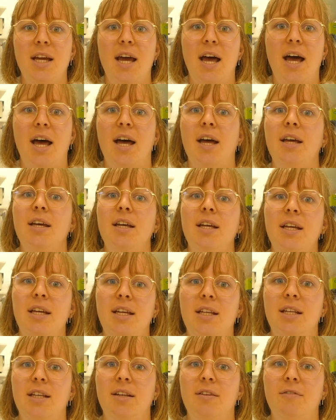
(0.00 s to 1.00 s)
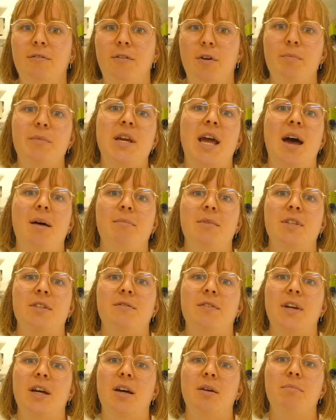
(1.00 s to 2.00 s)
from the
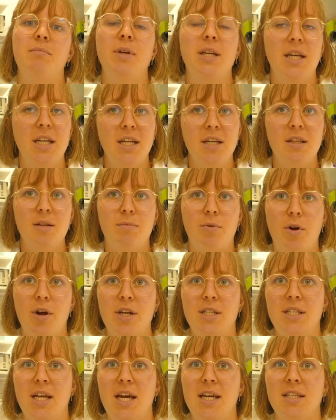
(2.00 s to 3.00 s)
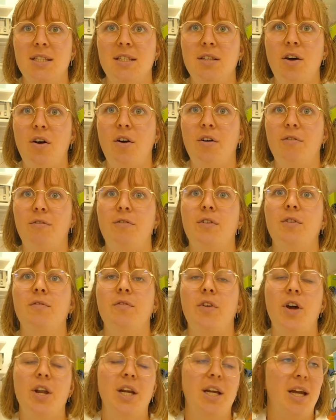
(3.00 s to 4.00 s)
atmosphere, beginning the process of
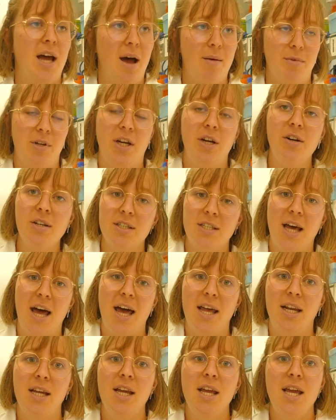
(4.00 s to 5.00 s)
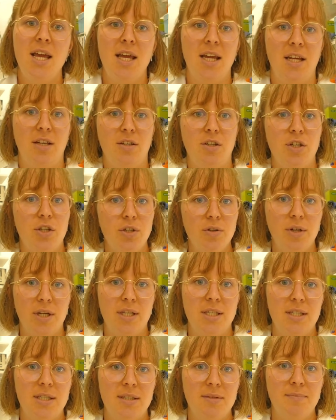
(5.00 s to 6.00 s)
converting carbon dioxide into
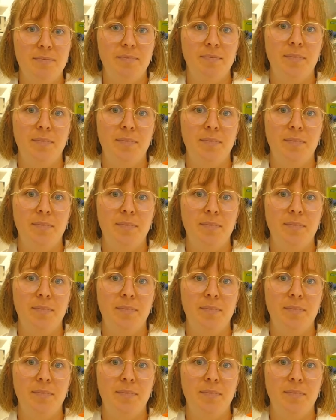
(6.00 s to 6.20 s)
sugars.